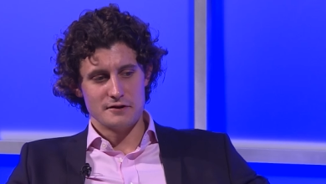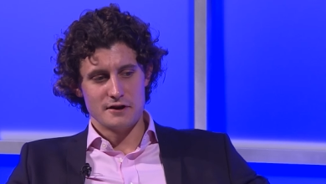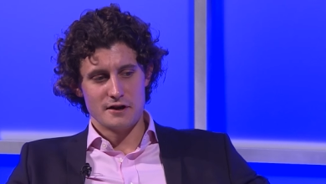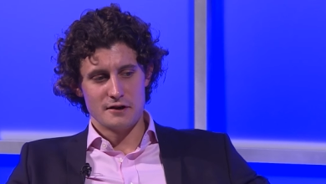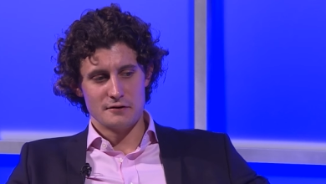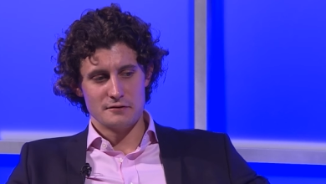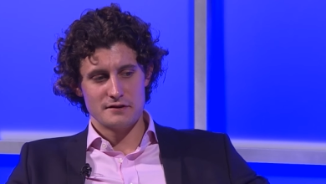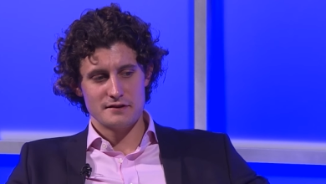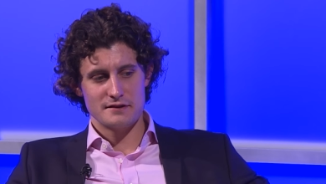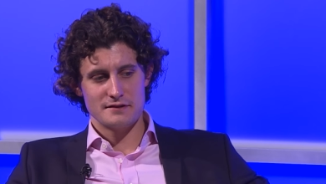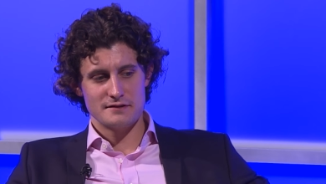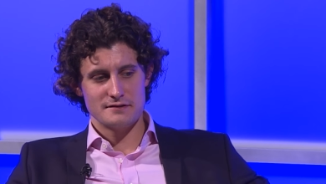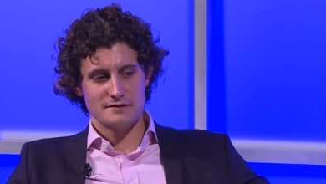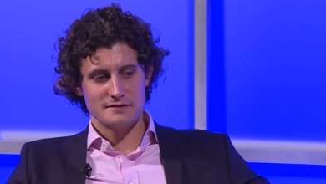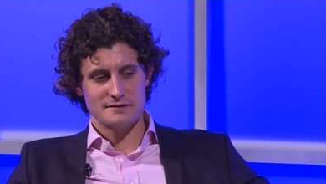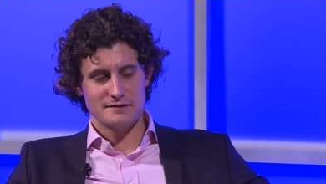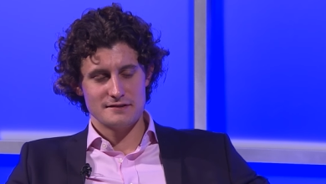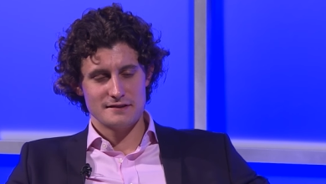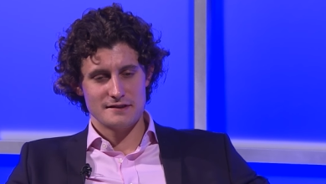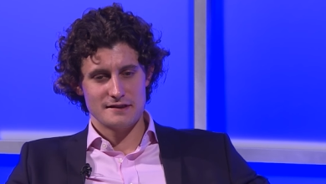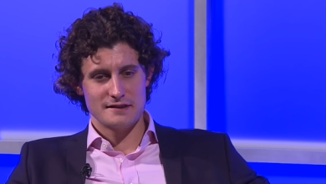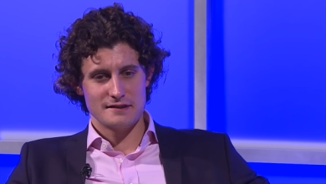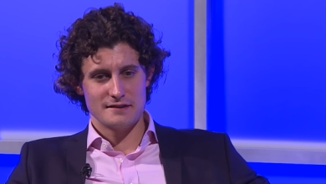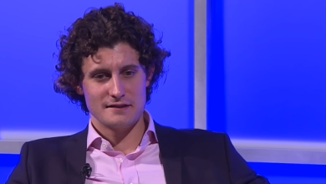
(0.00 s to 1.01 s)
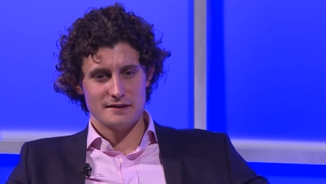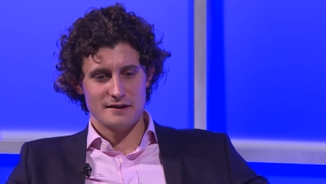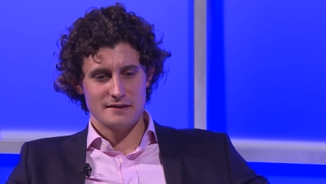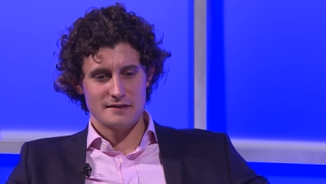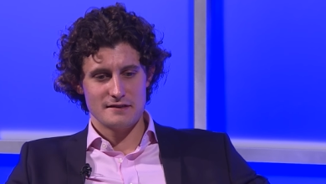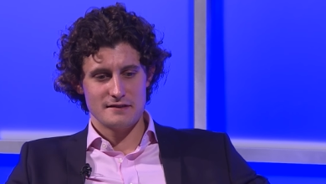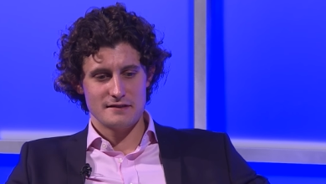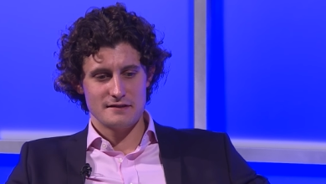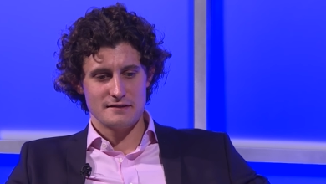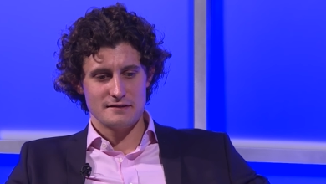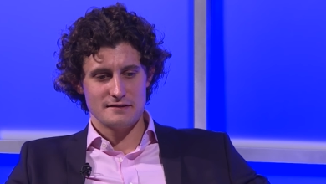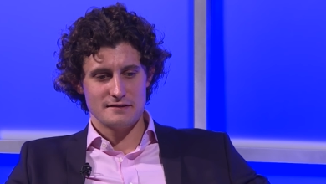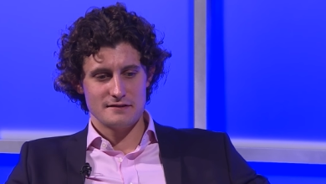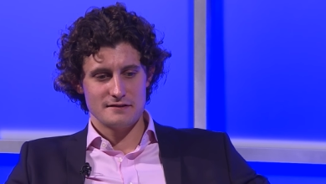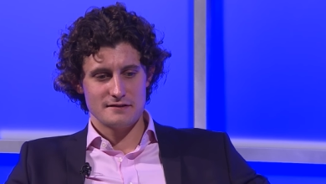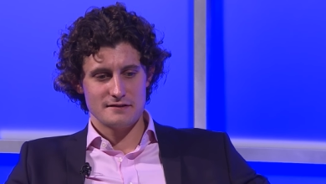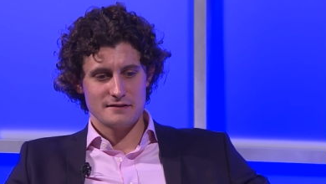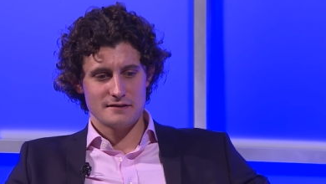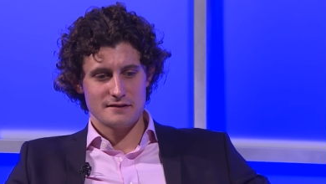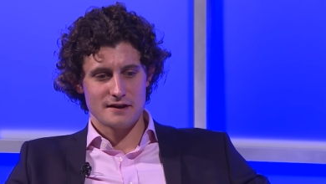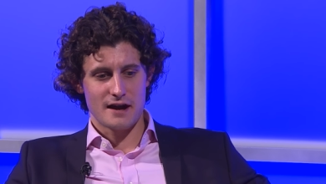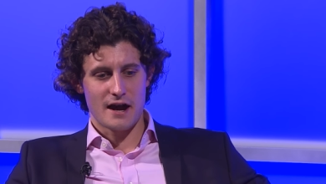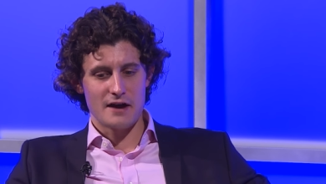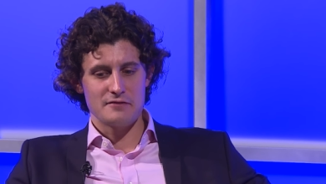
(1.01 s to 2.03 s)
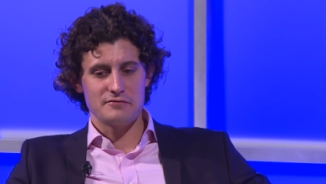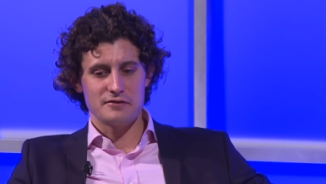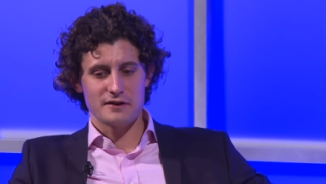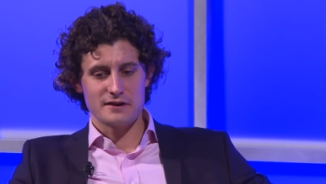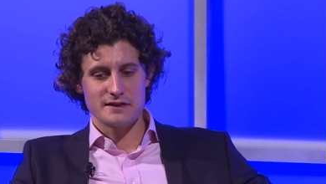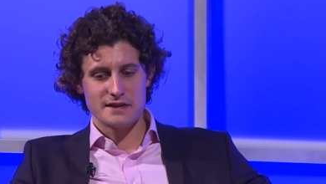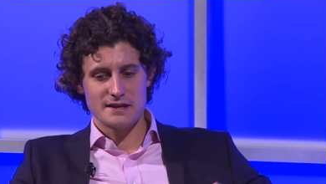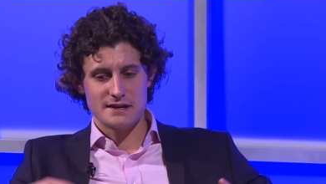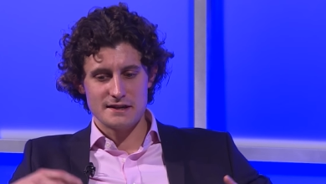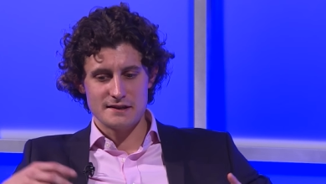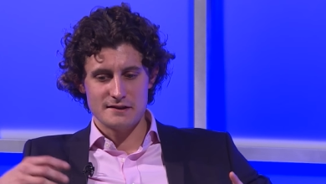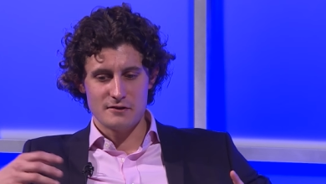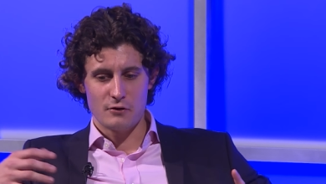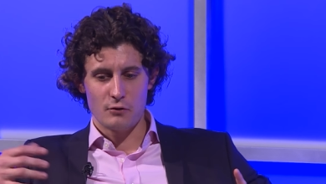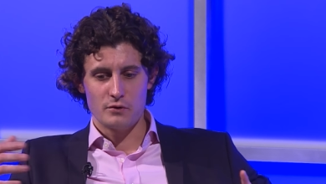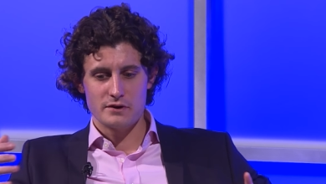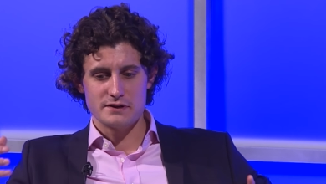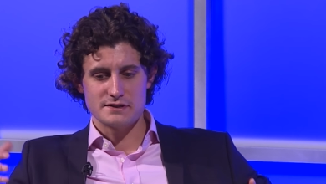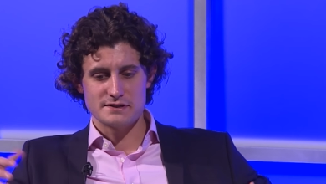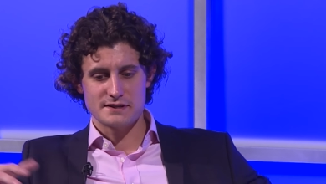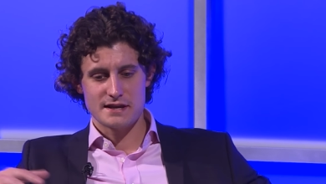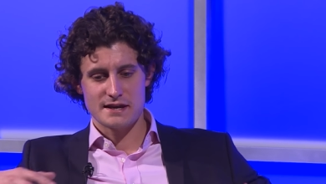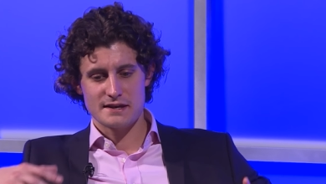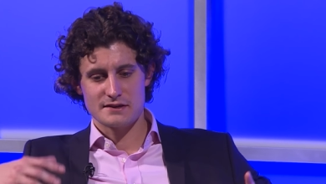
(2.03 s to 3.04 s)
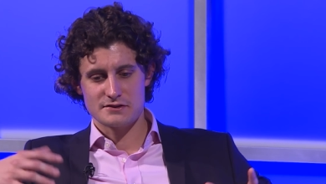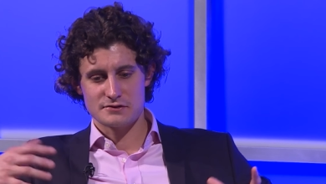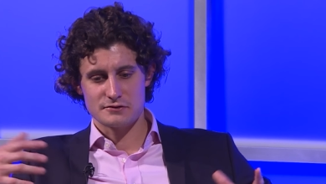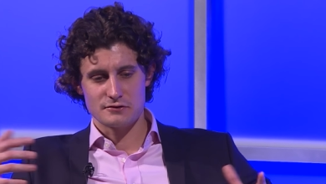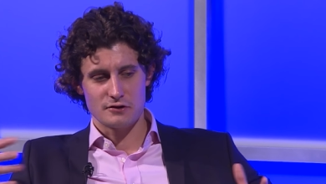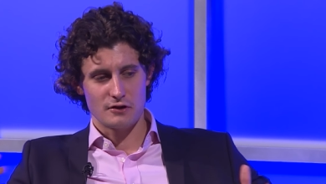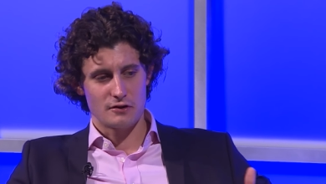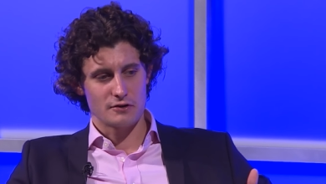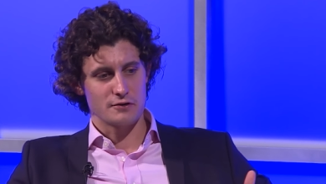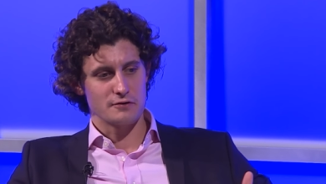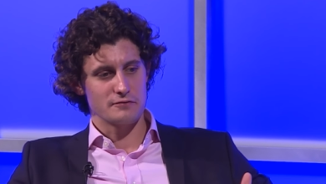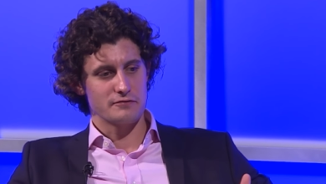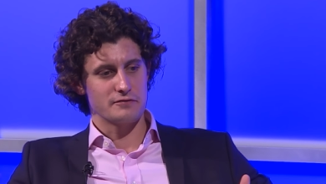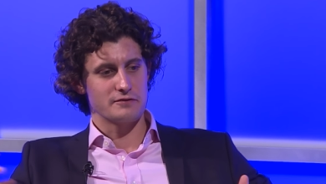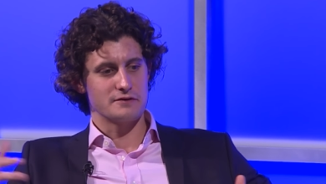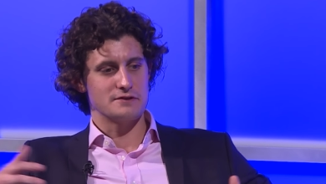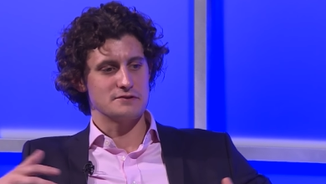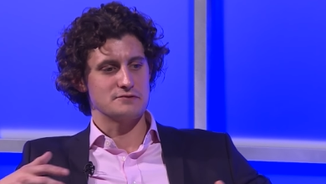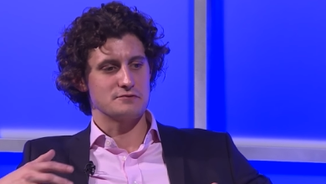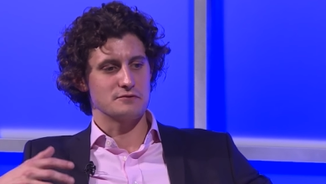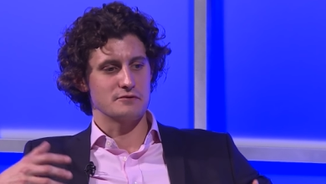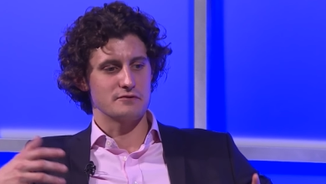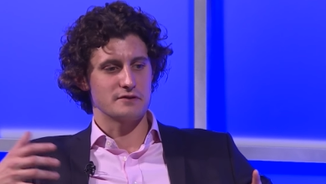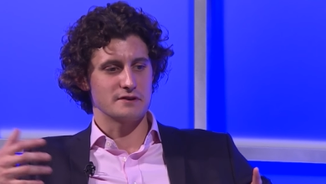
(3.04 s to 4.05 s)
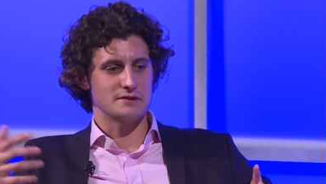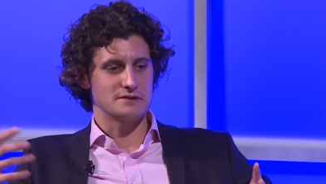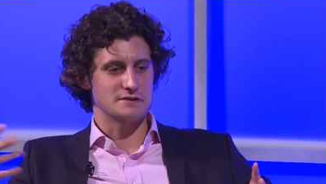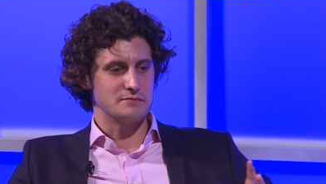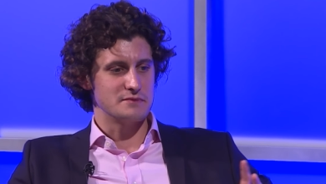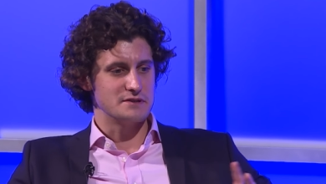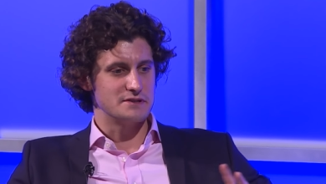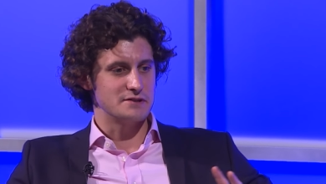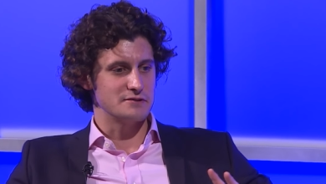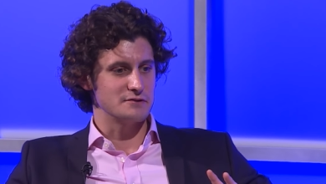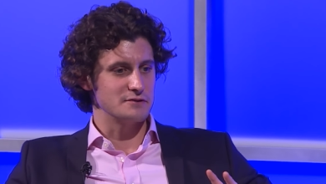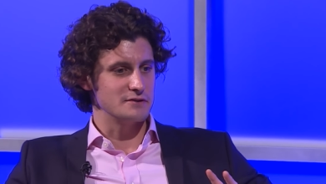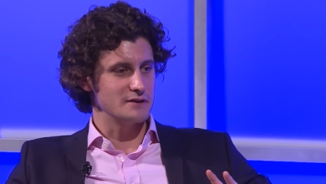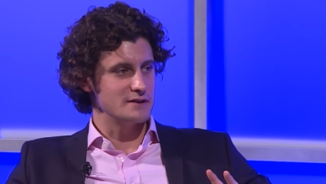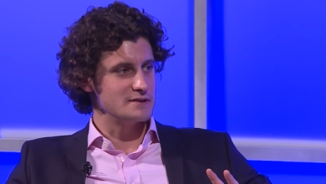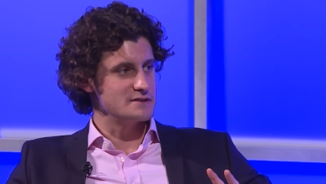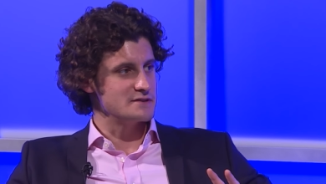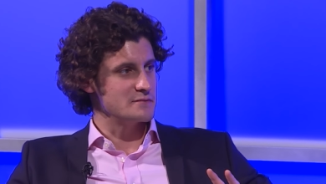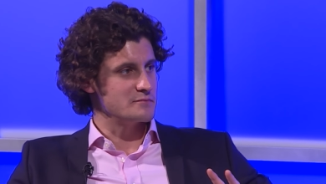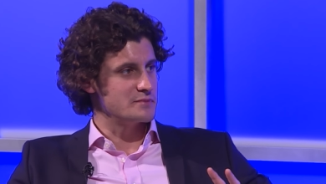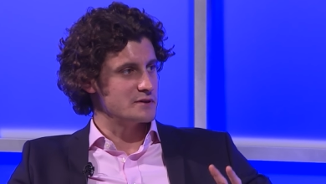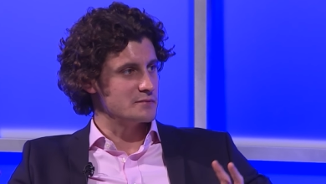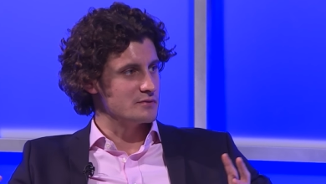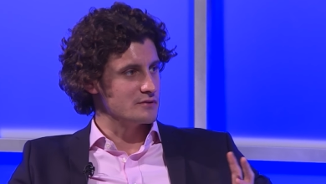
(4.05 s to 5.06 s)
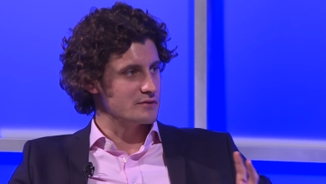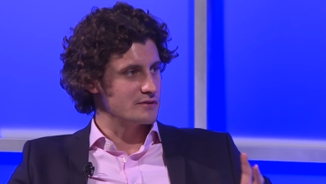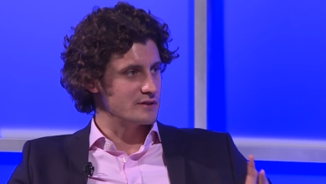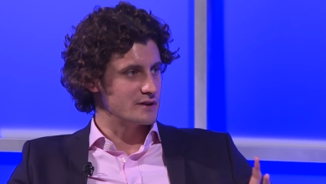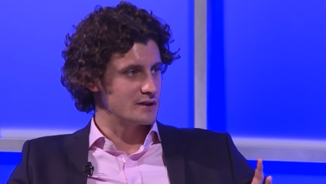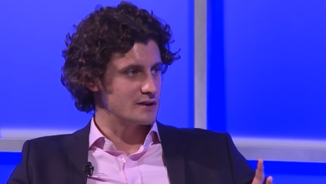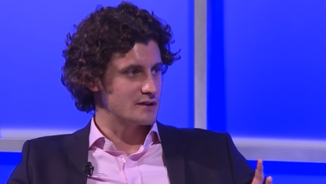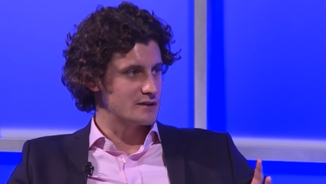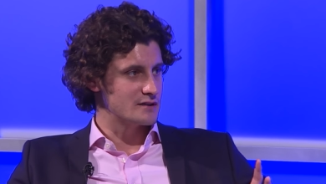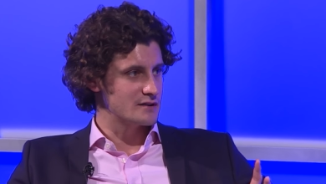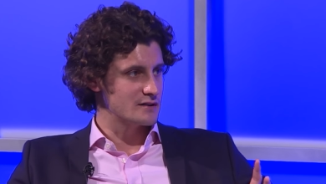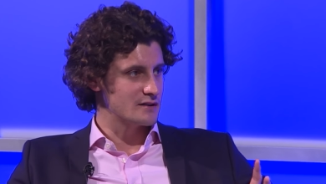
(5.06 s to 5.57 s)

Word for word: know. The, the, I find that it always takes longer for these sort of things to materialize than people think.